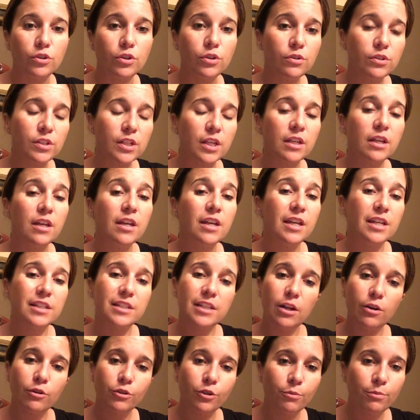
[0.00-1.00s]
using? Is
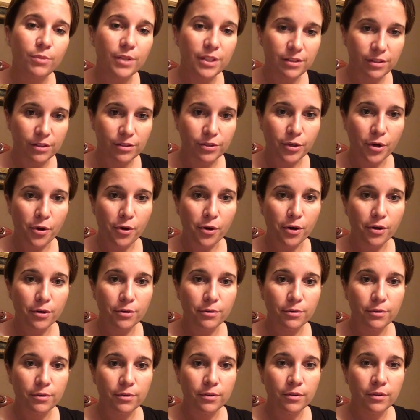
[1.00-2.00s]
it on your business card?
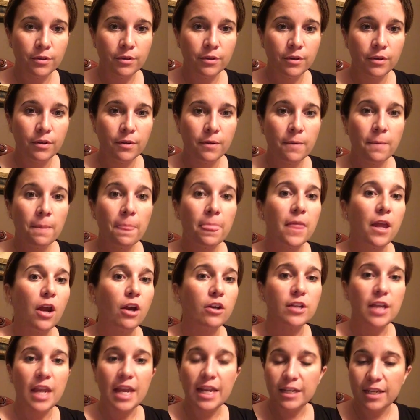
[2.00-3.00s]
Are
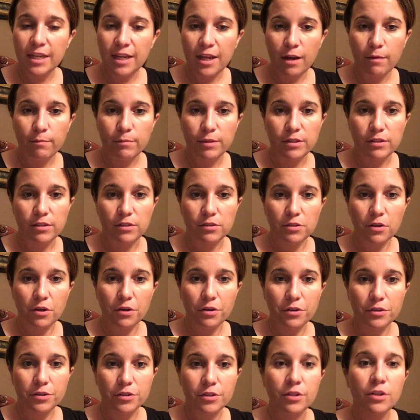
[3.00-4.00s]
you handing out business
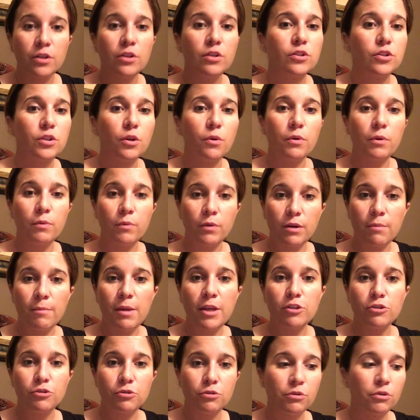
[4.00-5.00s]
cards? So we want to
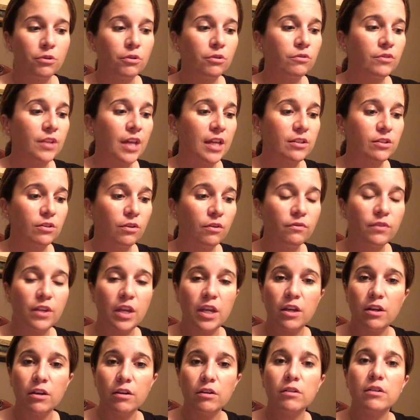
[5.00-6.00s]
make sure that's on
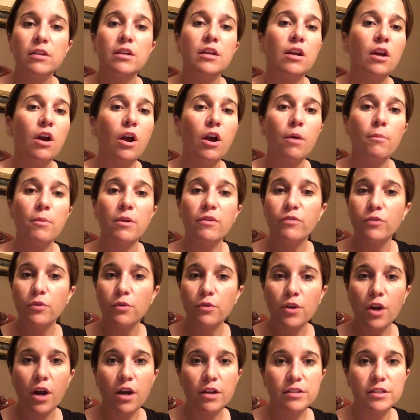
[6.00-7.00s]
there. If you
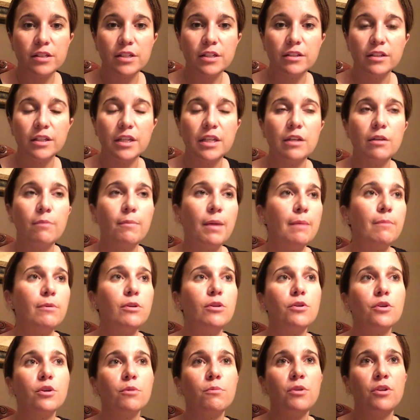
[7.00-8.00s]
constantly, maybe
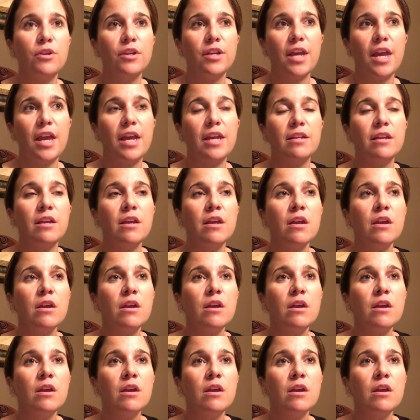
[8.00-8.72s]
you communicate